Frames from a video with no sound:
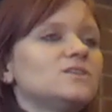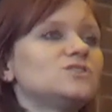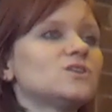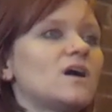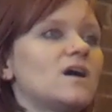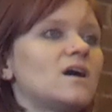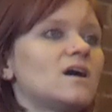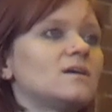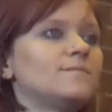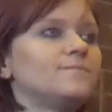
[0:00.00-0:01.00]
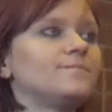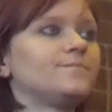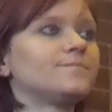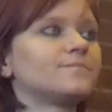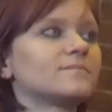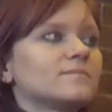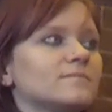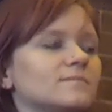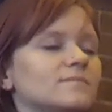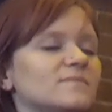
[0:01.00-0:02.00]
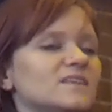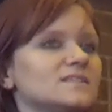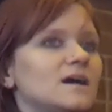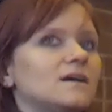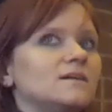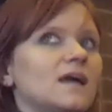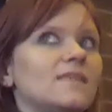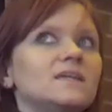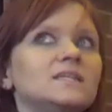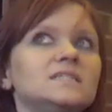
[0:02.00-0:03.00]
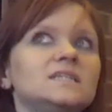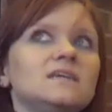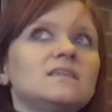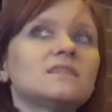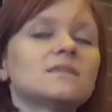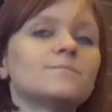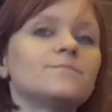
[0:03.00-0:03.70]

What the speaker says: the jaw, the tongue and the teeth,